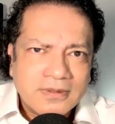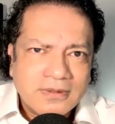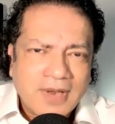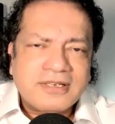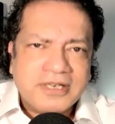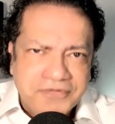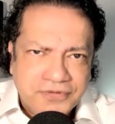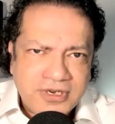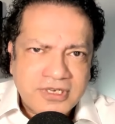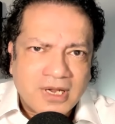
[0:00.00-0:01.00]
Ask him
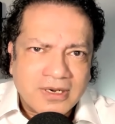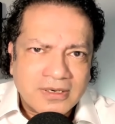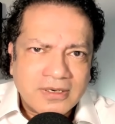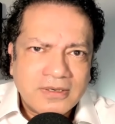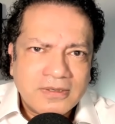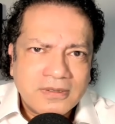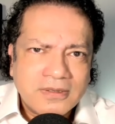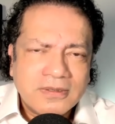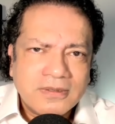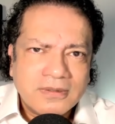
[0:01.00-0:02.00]
for a sign.
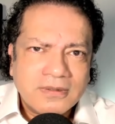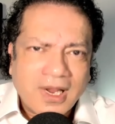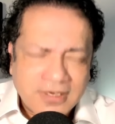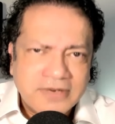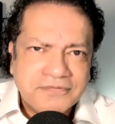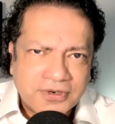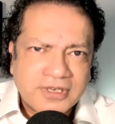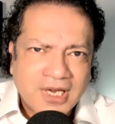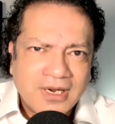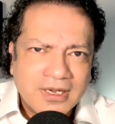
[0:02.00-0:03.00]
Ask him for a
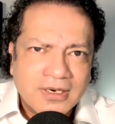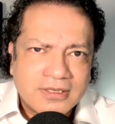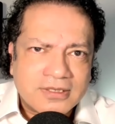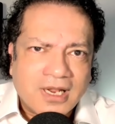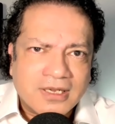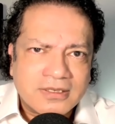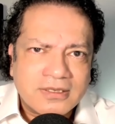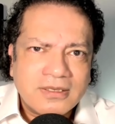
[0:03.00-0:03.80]
sign. He understands.